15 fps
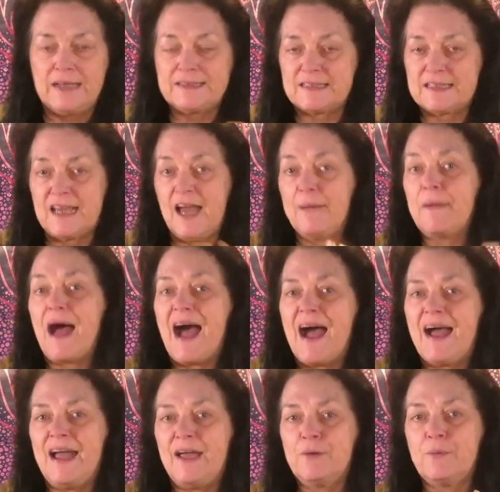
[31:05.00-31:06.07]
at the time
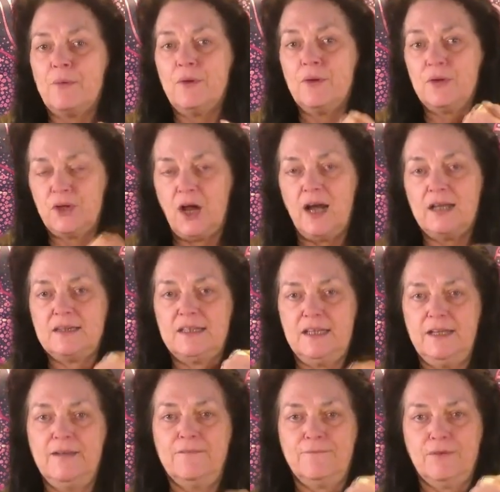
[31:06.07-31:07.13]
I got the
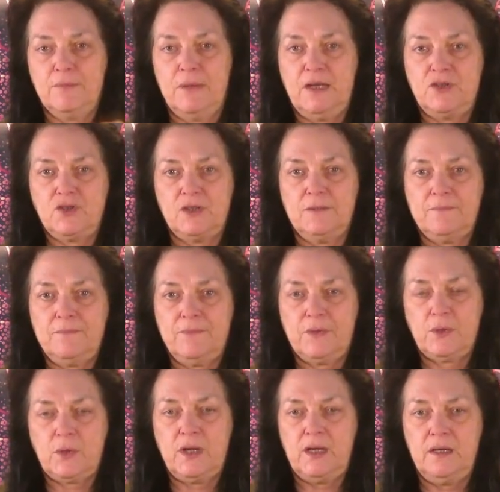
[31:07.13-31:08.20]
information,
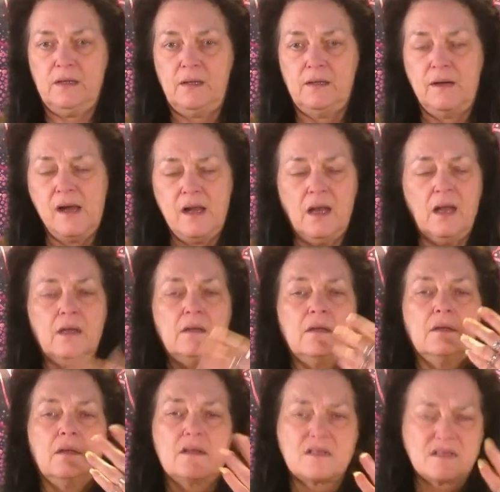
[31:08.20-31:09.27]
okay?
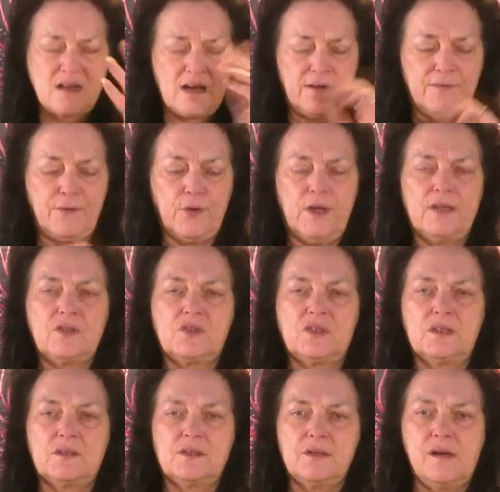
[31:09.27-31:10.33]
For
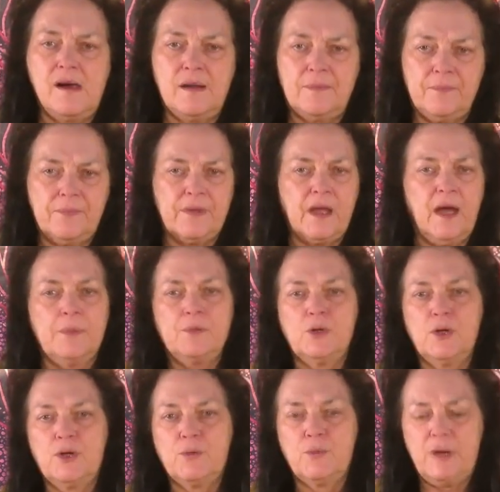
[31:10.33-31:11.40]
instance, I'm
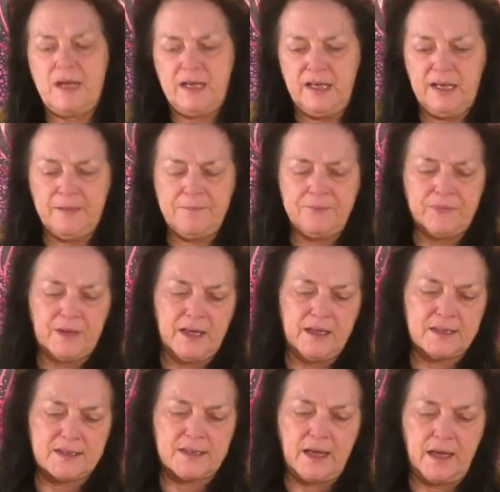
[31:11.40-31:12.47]
doing a reading.
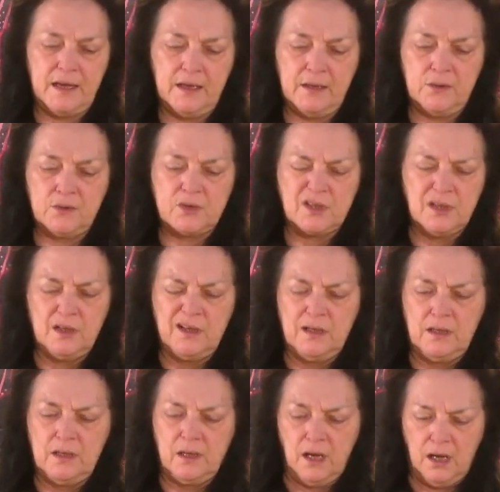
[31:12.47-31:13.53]
It says,
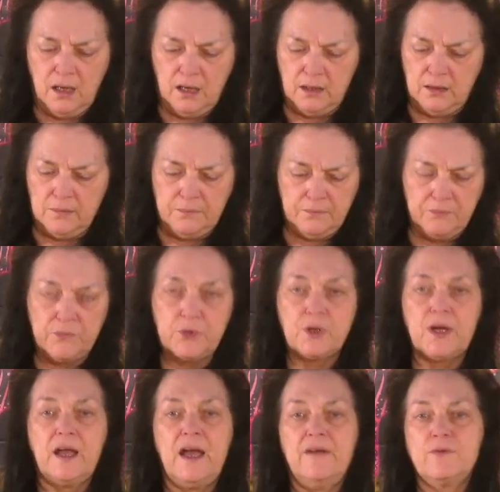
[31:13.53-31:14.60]
um, you're
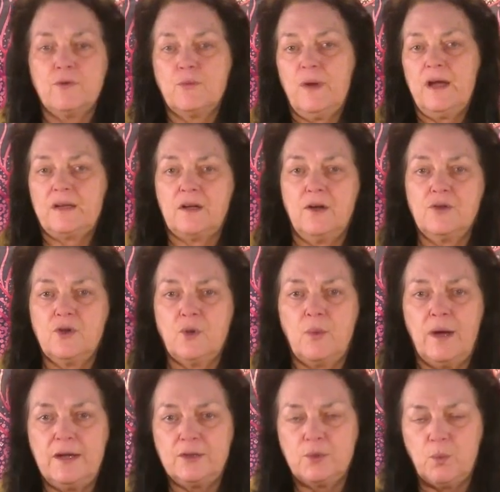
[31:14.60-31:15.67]
going to have a wreck on your
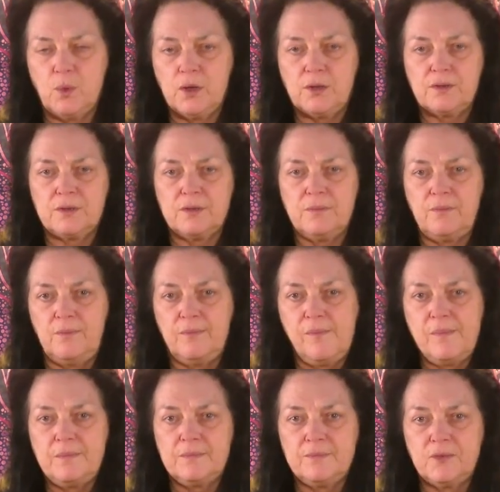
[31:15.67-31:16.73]
way to work
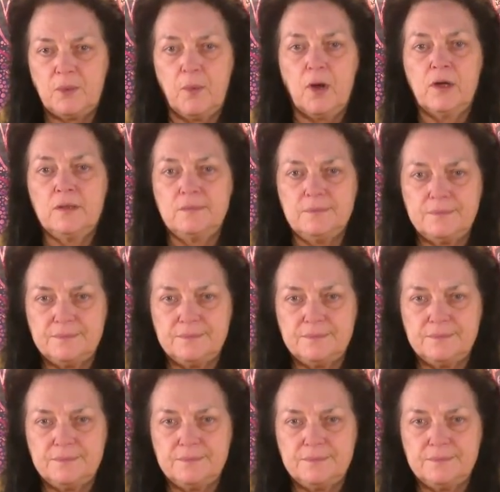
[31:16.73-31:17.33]
tomorrow.